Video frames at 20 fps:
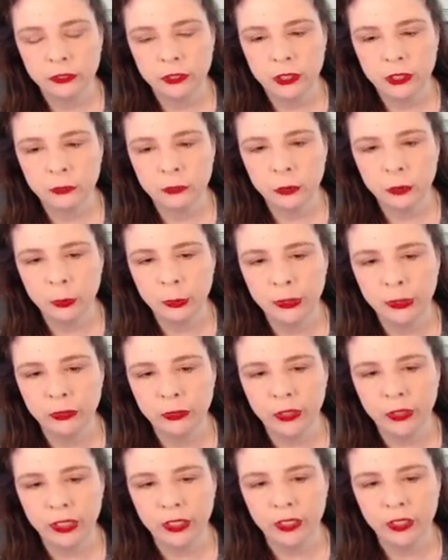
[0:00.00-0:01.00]
I'm a big
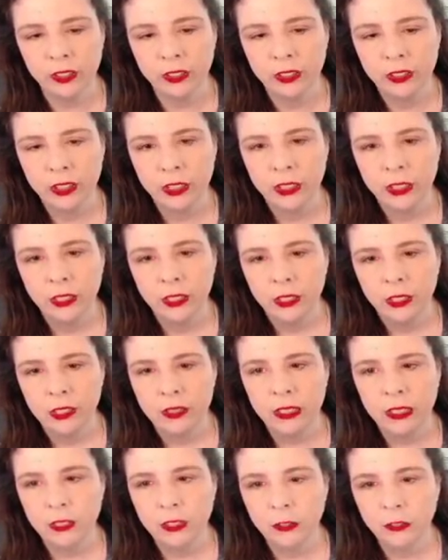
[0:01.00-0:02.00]
fan.
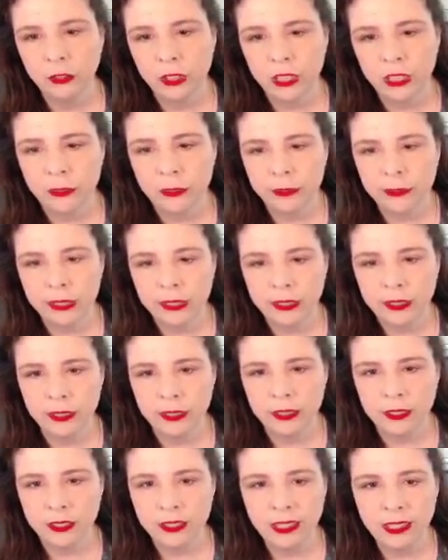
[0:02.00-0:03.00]
Thank you for letting me see
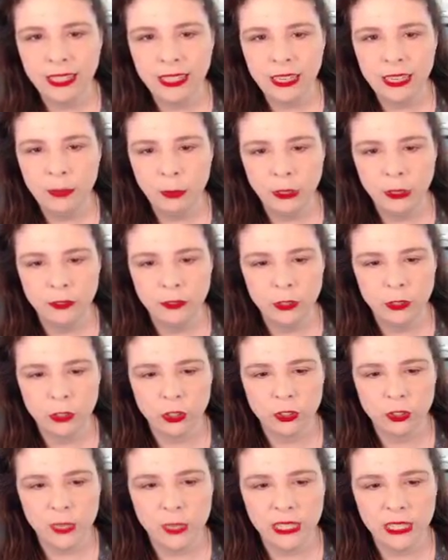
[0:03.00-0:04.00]
this. And I can't believe you
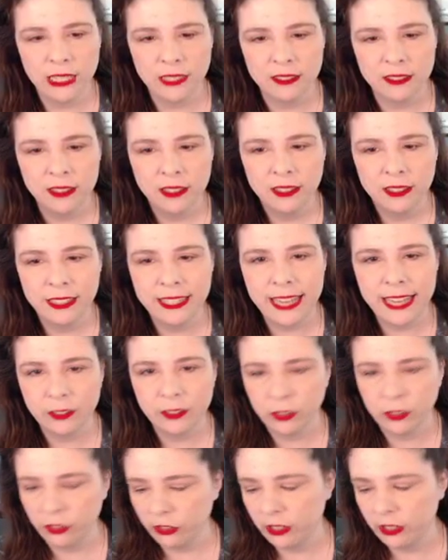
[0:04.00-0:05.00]
just made this
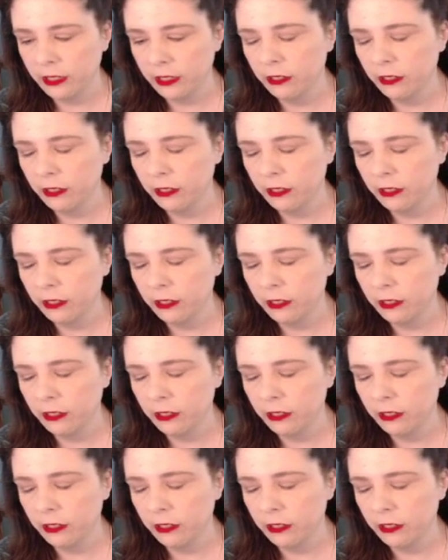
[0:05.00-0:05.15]
yesterday.